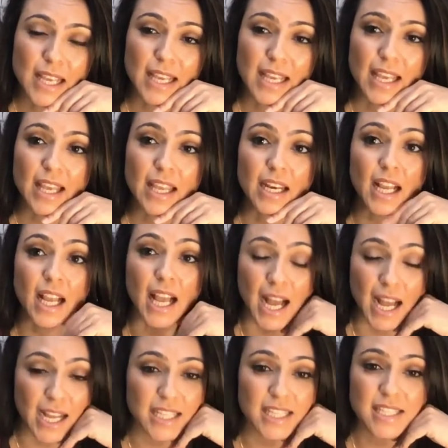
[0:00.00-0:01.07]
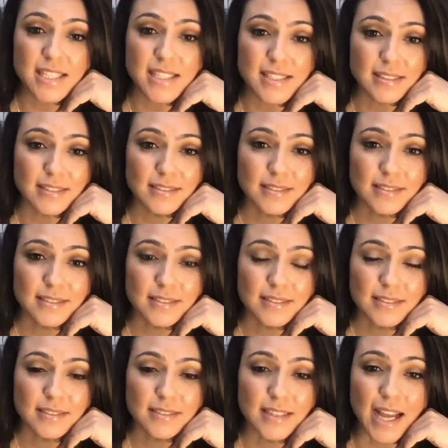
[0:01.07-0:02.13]
And guys,
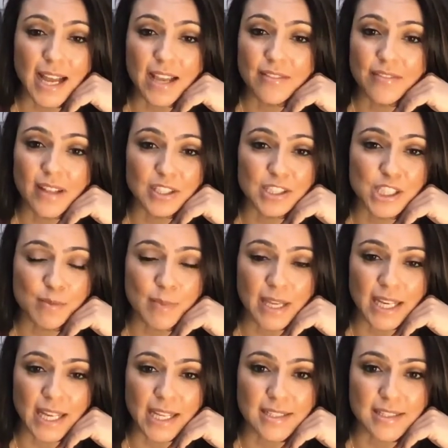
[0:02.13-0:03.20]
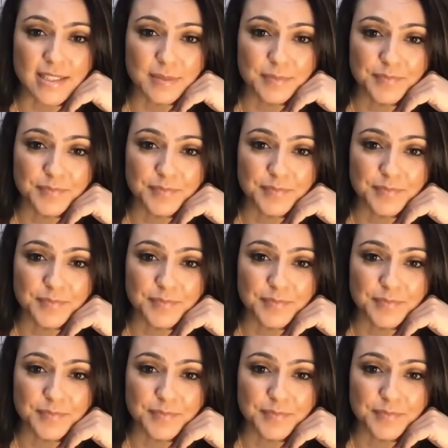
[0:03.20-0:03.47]
I fell to my knees.